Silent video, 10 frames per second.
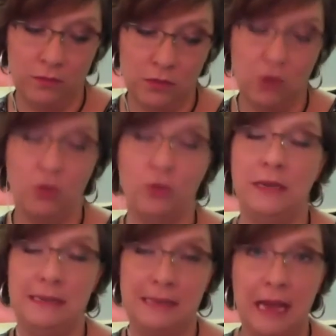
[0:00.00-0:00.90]
told
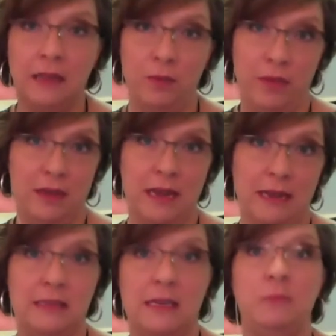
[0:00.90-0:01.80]
exactly what the
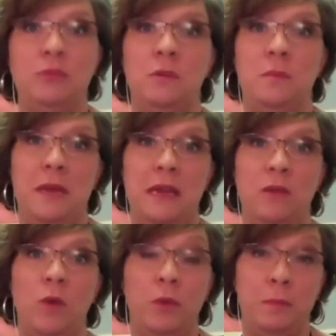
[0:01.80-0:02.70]
next step should be
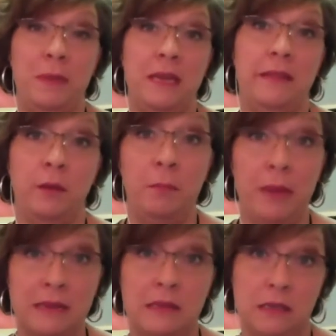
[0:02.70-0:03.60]
and what would be in their
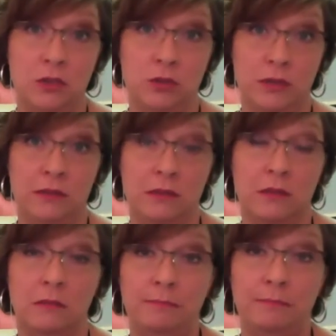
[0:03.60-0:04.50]
best interest.